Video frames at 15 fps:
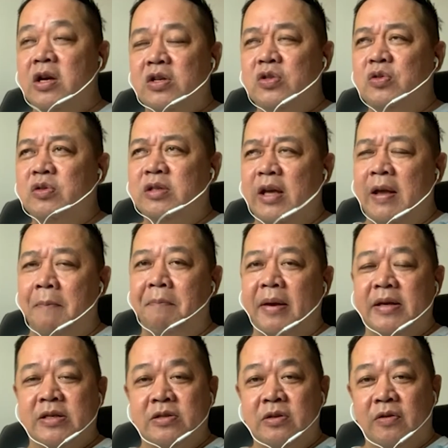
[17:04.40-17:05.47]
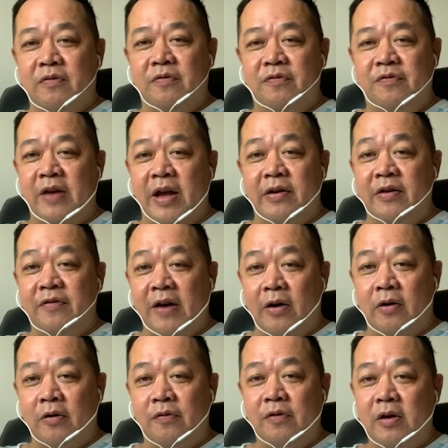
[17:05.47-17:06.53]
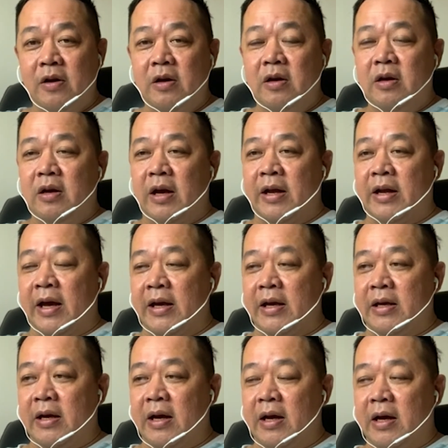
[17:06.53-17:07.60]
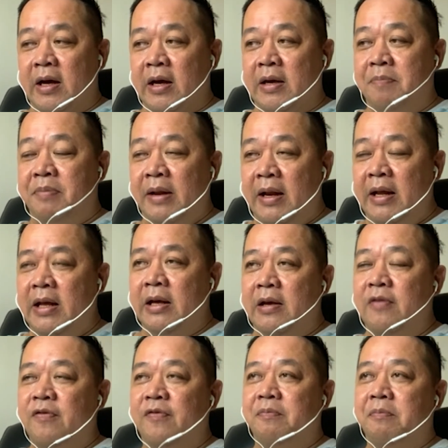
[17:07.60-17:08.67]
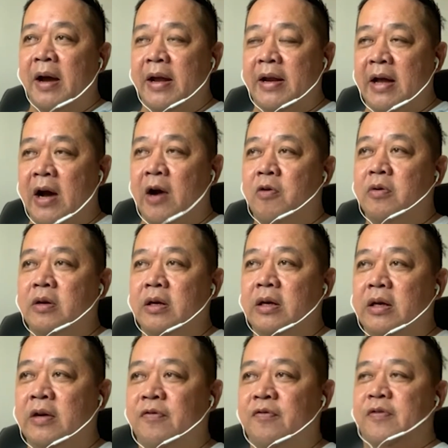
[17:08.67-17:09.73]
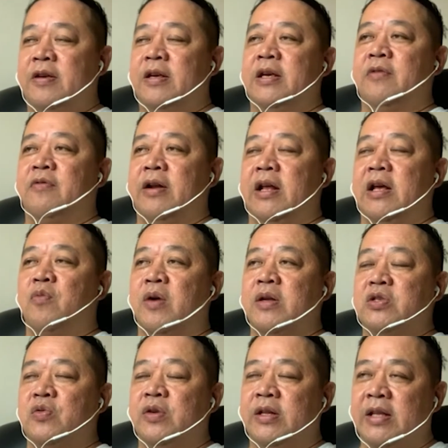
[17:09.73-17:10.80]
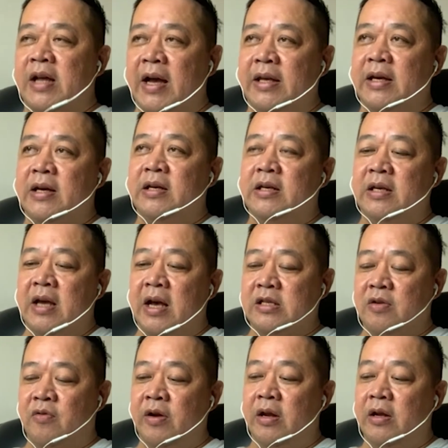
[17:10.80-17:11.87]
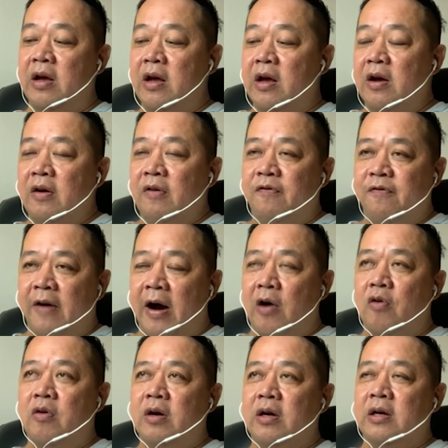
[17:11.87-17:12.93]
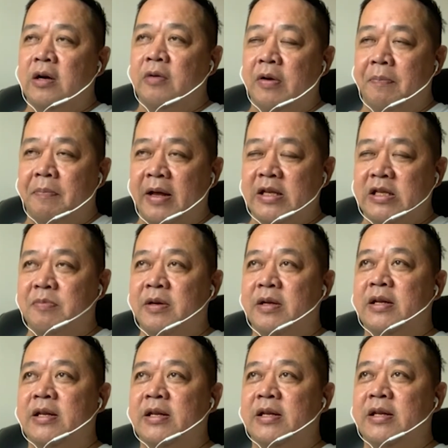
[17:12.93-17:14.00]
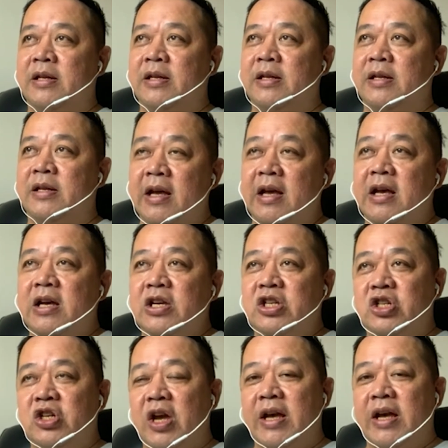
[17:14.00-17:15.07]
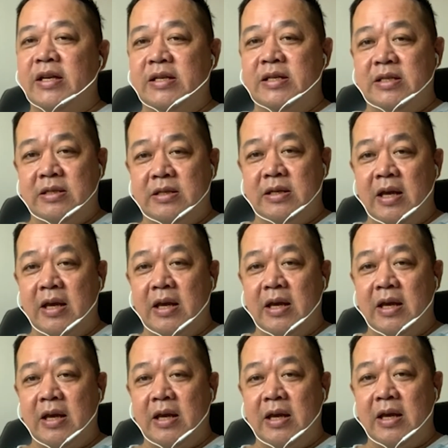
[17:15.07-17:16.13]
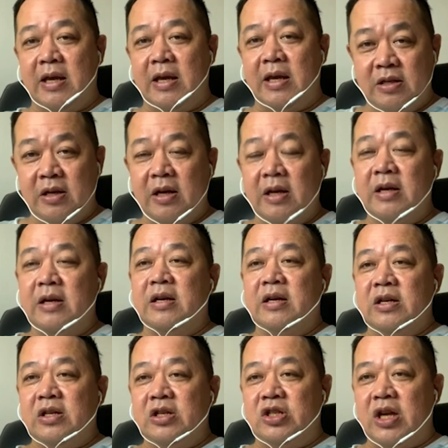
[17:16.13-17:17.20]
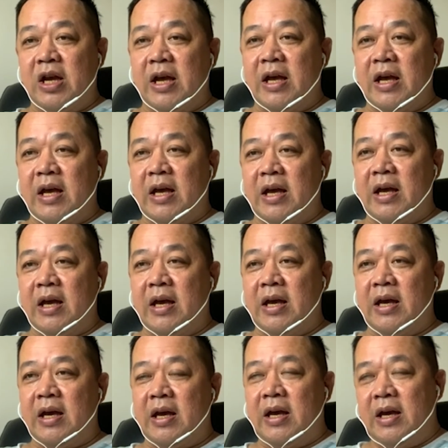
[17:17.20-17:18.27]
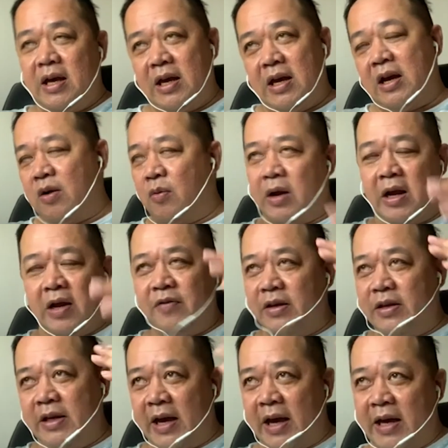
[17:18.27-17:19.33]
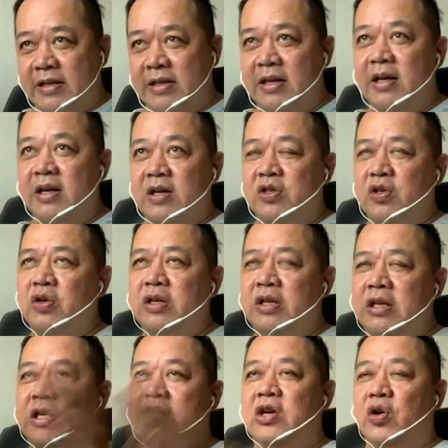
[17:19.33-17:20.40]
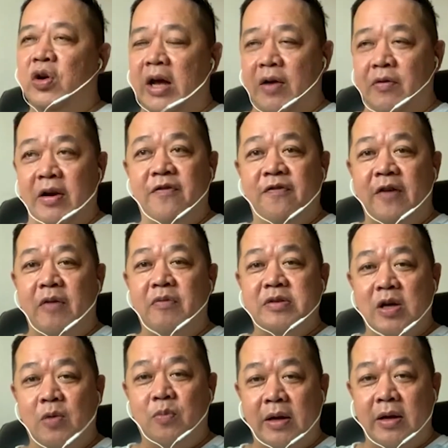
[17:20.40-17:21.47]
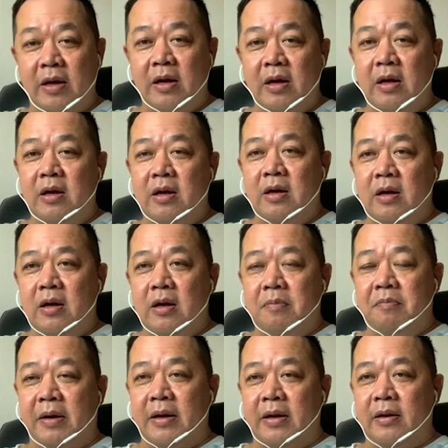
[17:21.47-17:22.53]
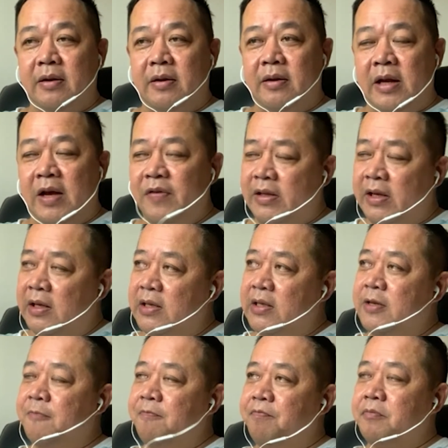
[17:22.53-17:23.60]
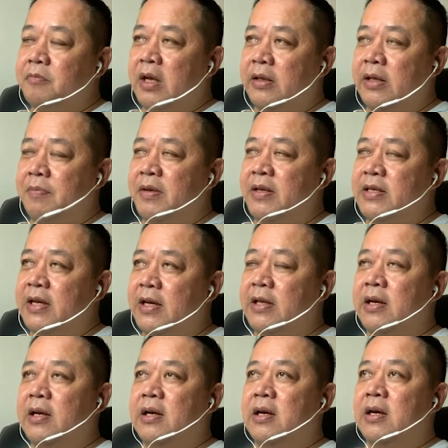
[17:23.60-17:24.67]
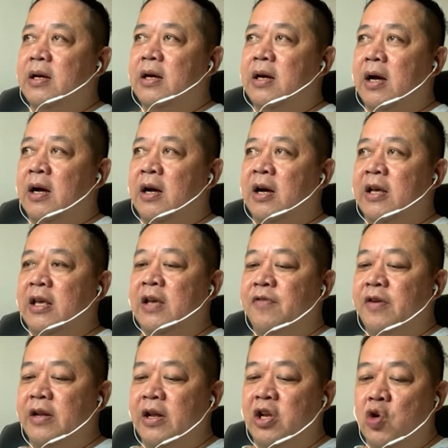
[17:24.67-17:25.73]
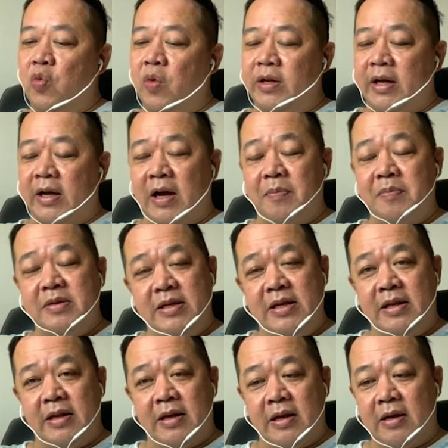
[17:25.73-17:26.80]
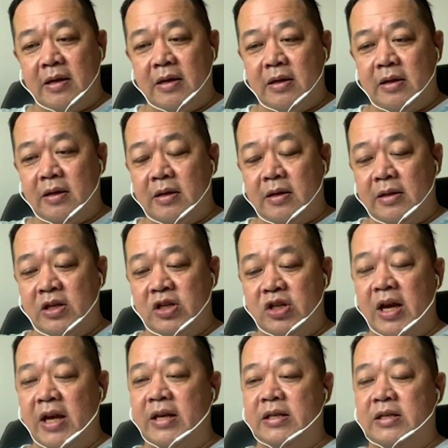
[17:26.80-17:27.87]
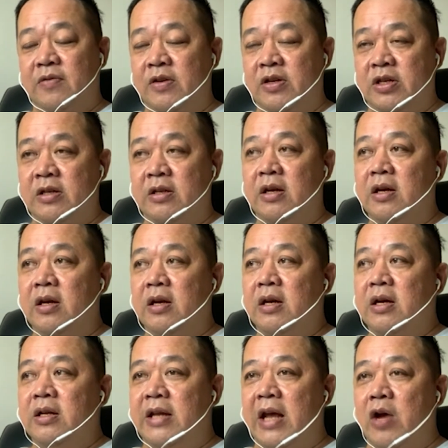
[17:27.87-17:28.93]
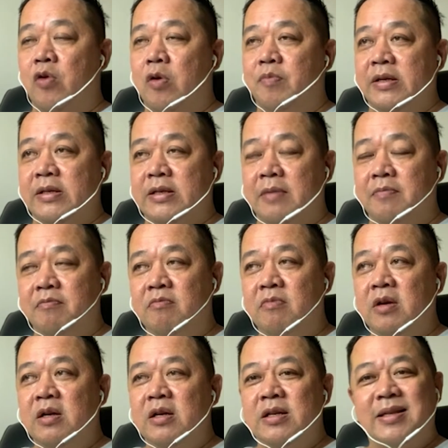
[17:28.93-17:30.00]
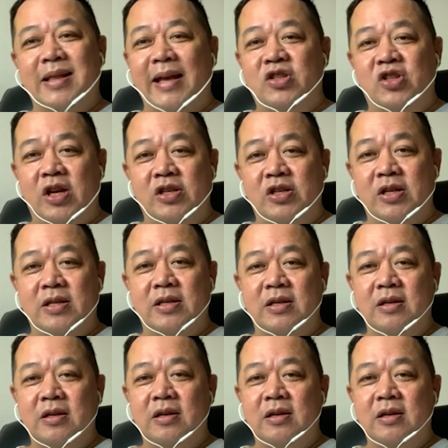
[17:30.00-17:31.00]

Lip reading: So the impact is not very far off. And I believe by now, if he really wants to retire, he has already found a replacement that share his same version, share whatever he has. So he could have already found someone. But nevertheless, that being said, even a new one that comes in, that share his vision, there will be some slight changes.